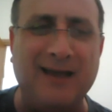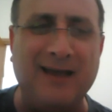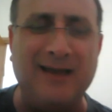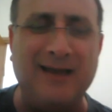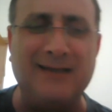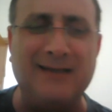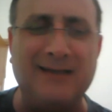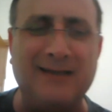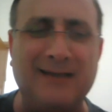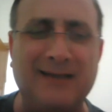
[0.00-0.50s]

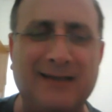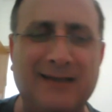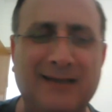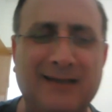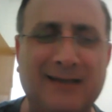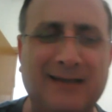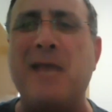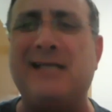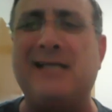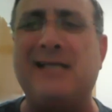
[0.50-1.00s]
send a
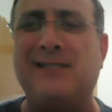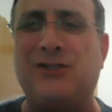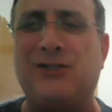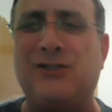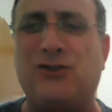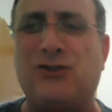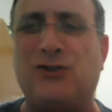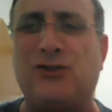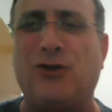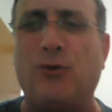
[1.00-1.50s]
message to the
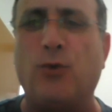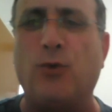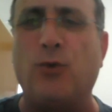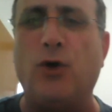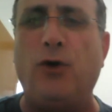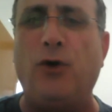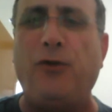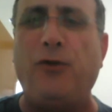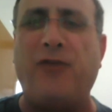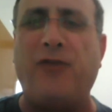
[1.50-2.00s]
world
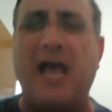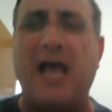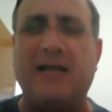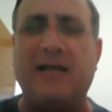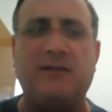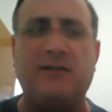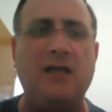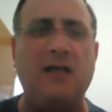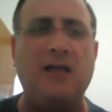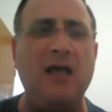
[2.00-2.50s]
that
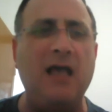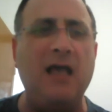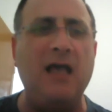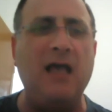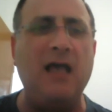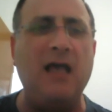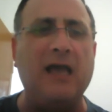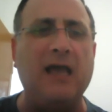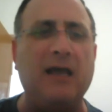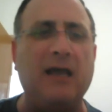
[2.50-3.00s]

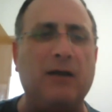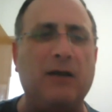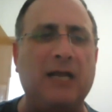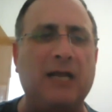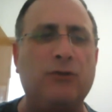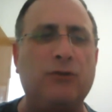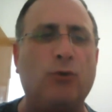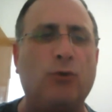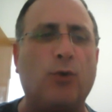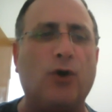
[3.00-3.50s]
in the
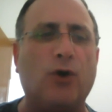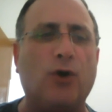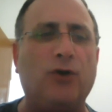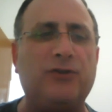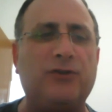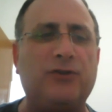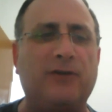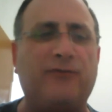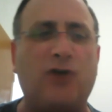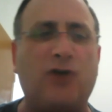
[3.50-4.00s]
world of
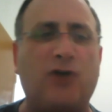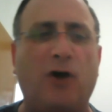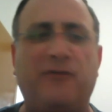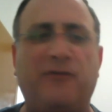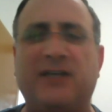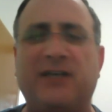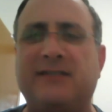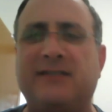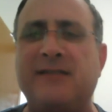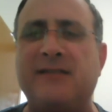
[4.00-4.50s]

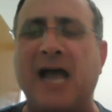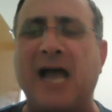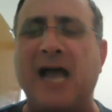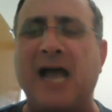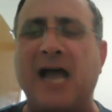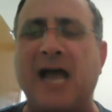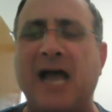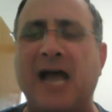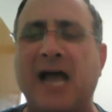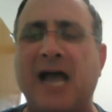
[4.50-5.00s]

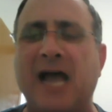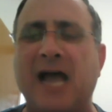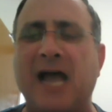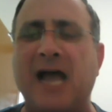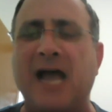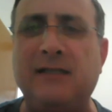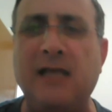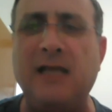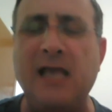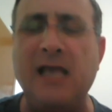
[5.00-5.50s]
COVID-19,
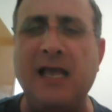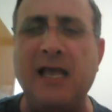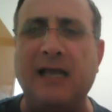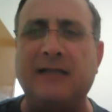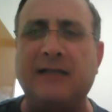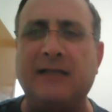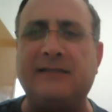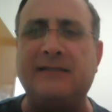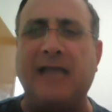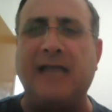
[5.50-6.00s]
it's
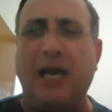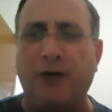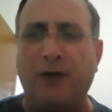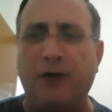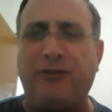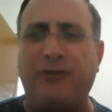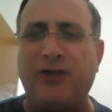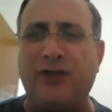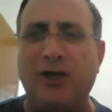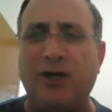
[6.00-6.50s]

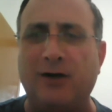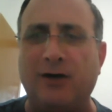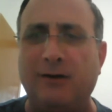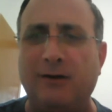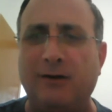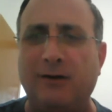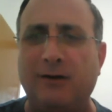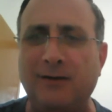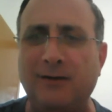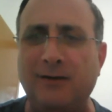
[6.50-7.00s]
healthier
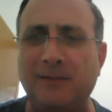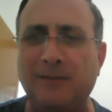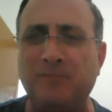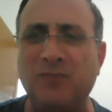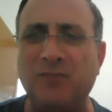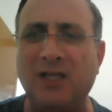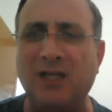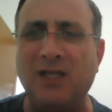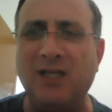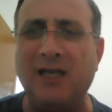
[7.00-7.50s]

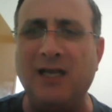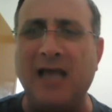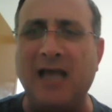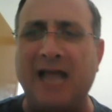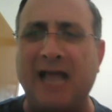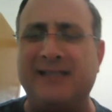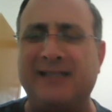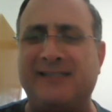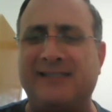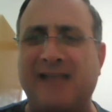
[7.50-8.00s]
and
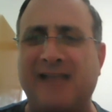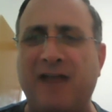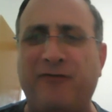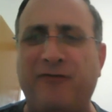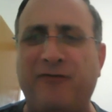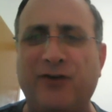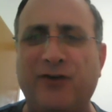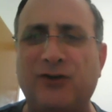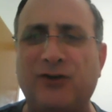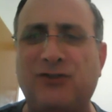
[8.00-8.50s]
safer
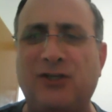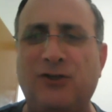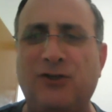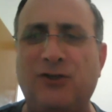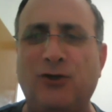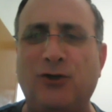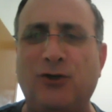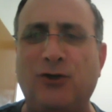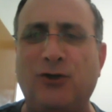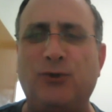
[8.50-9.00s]
to
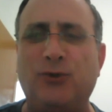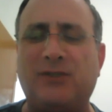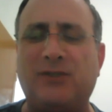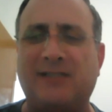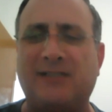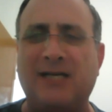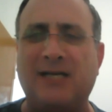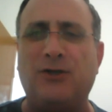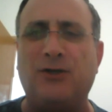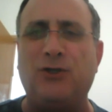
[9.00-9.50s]
use
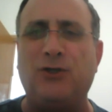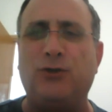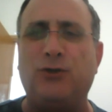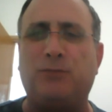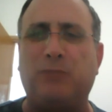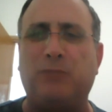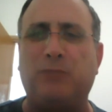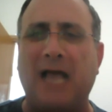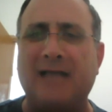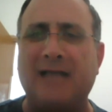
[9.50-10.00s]
single-use
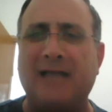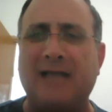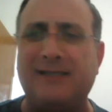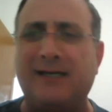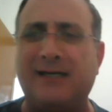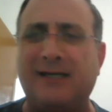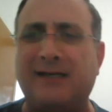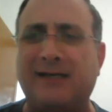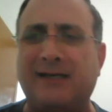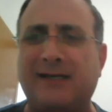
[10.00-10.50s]
plastic
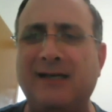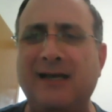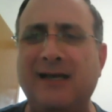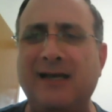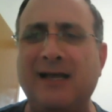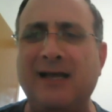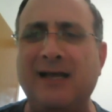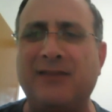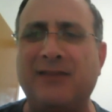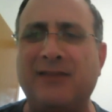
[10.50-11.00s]

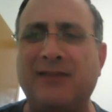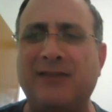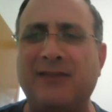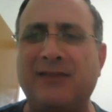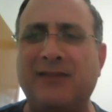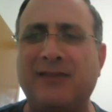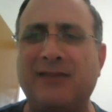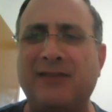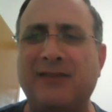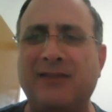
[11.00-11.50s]
than it is
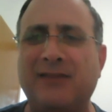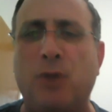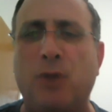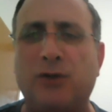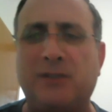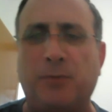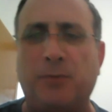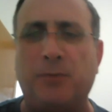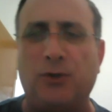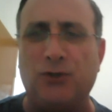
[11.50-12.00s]

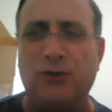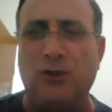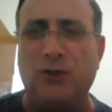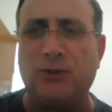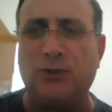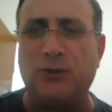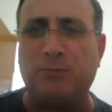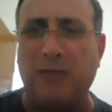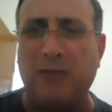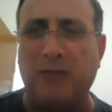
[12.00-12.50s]
multiple-use
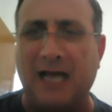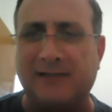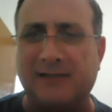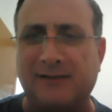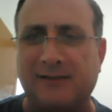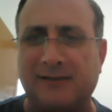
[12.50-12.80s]
plastic.